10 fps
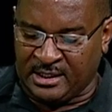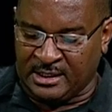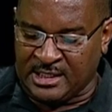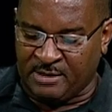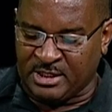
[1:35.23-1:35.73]
the
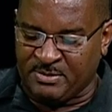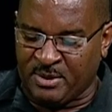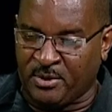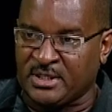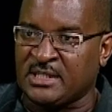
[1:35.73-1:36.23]
time to spend
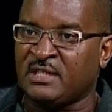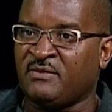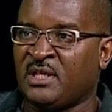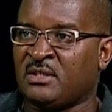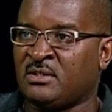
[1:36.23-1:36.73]
with us this
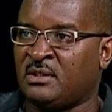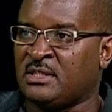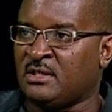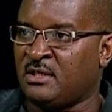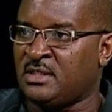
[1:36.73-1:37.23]
evening to
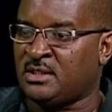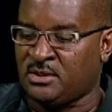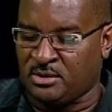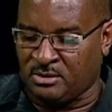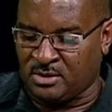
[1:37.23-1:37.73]
discuss these
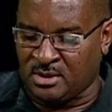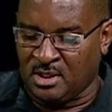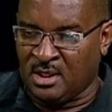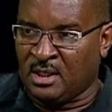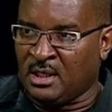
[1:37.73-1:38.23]
issues
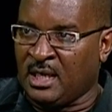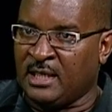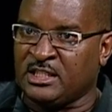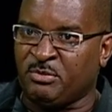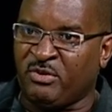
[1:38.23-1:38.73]

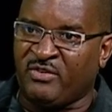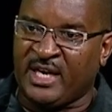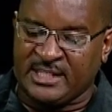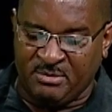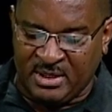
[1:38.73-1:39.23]
and to
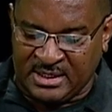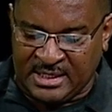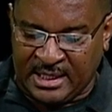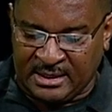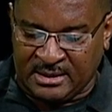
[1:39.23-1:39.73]
provide some
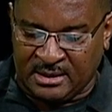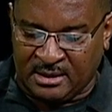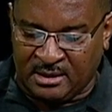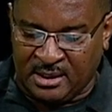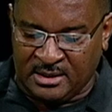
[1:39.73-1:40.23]
insight
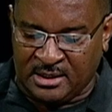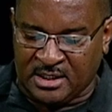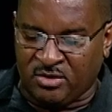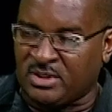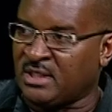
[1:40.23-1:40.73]
into this
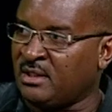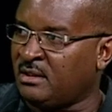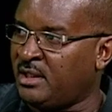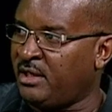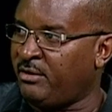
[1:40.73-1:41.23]
critical
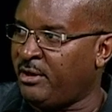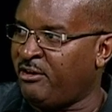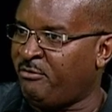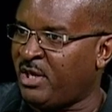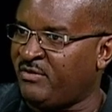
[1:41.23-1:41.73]
area
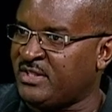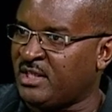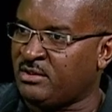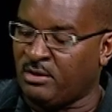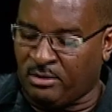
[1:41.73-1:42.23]
of private
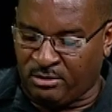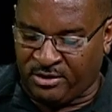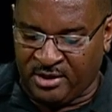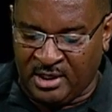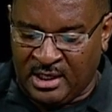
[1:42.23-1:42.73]
sector
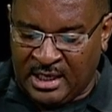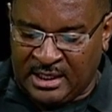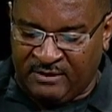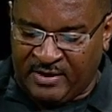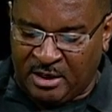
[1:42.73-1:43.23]
growth and
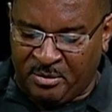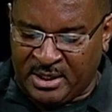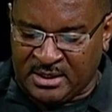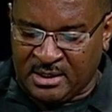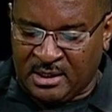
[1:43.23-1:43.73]

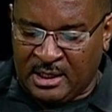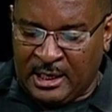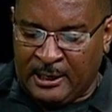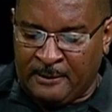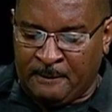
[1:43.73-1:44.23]
development.
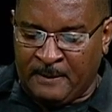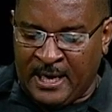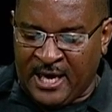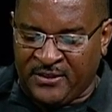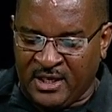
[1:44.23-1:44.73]

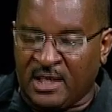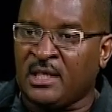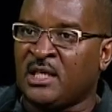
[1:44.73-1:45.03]
I think in the